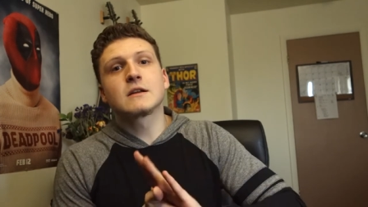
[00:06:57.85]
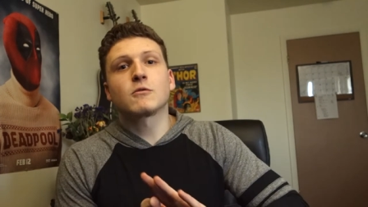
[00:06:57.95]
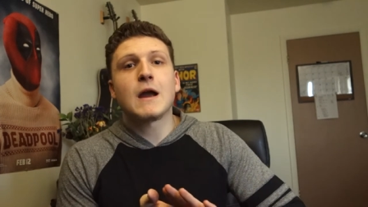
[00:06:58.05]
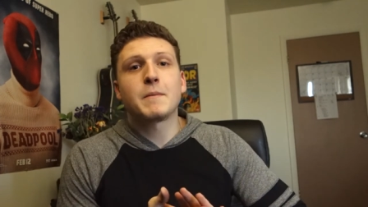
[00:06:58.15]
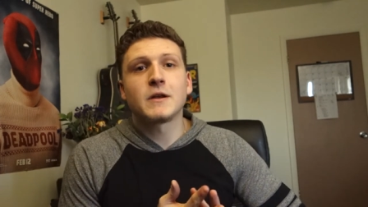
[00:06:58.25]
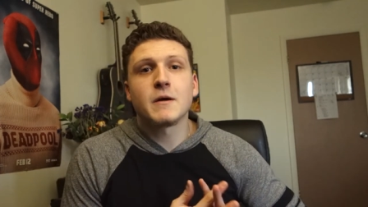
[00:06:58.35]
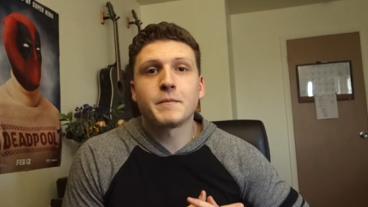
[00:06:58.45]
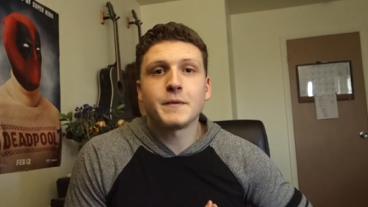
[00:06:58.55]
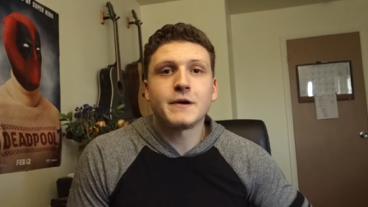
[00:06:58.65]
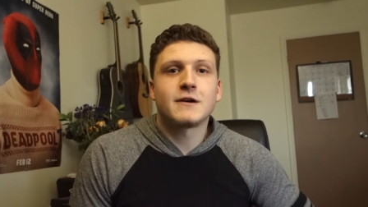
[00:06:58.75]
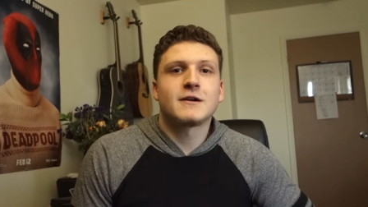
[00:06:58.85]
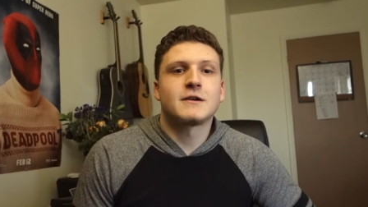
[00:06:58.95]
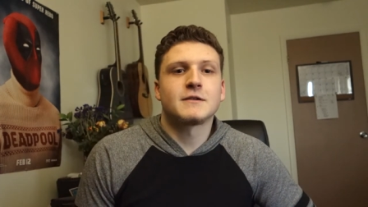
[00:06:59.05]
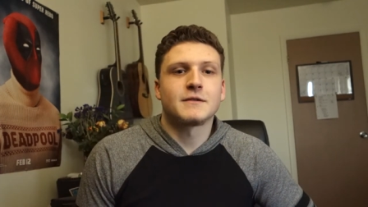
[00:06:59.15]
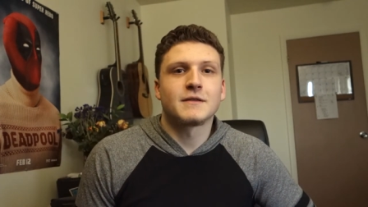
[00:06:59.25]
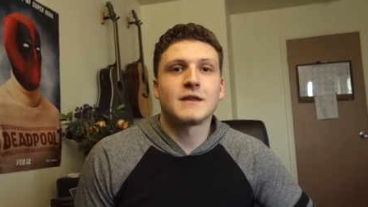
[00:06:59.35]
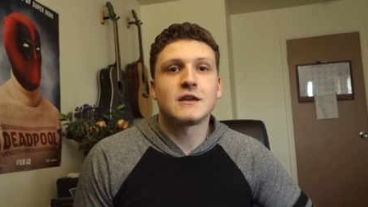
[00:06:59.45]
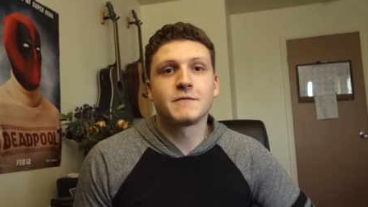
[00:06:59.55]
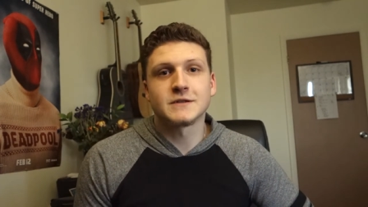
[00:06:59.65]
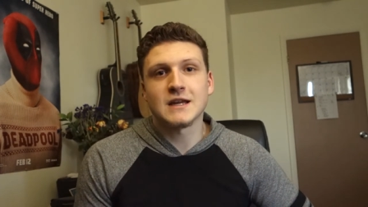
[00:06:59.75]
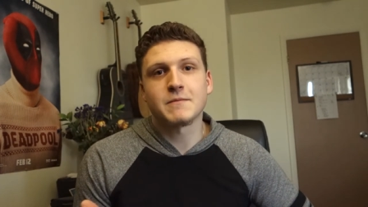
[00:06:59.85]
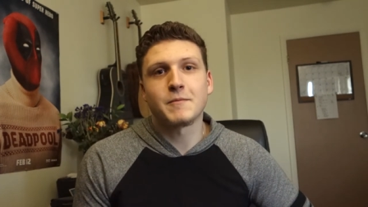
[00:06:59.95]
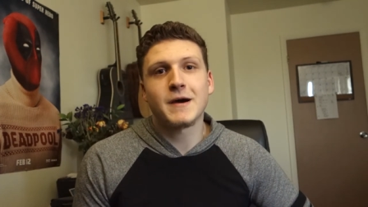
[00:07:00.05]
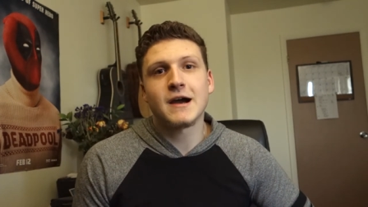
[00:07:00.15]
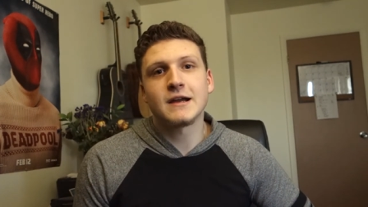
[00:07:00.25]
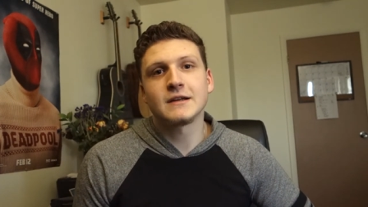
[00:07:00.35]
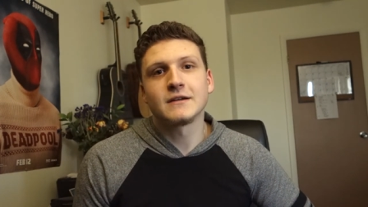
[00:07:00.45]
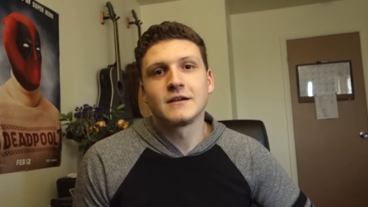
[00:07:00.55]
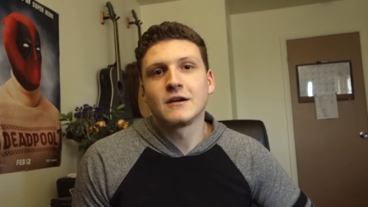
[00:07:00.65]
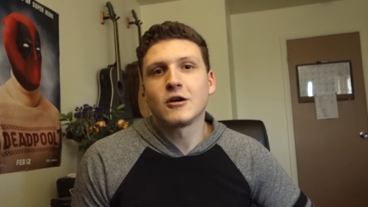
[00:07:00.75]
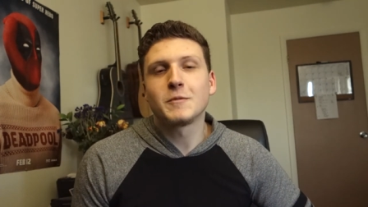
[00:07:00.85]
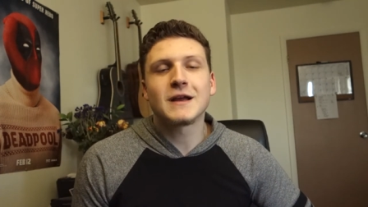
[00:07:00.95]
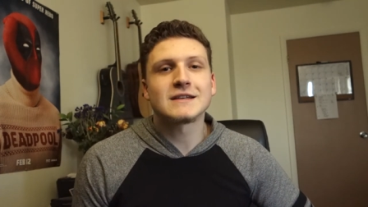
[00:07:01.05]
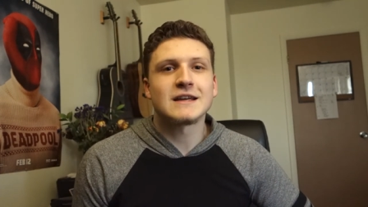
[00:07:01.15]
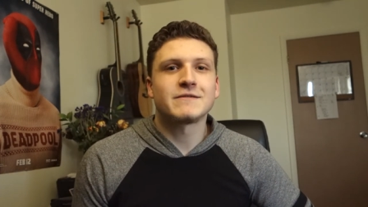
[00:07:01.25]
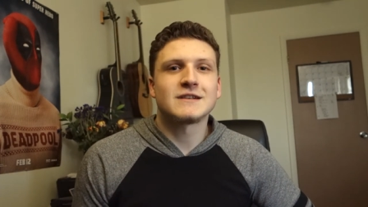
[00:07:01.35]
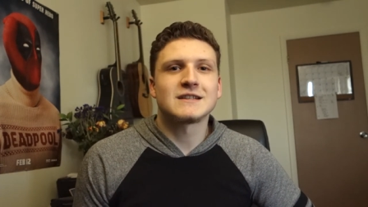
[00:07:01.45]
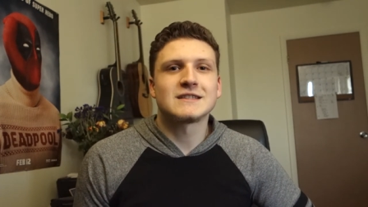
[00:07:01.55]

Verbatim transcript: Well, this is going to wrap it up. Thank you for stopping by. Hope you